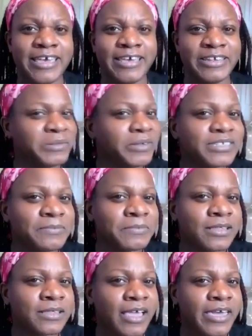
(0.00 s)
And you looked at
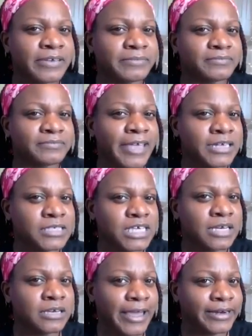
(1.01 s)
me like
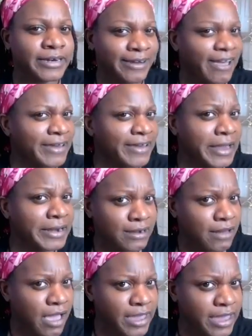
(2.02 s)

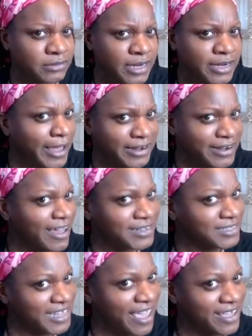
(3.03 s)
$19.99 and 99
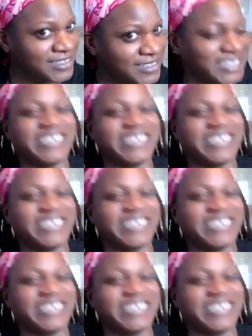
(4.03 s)
cents.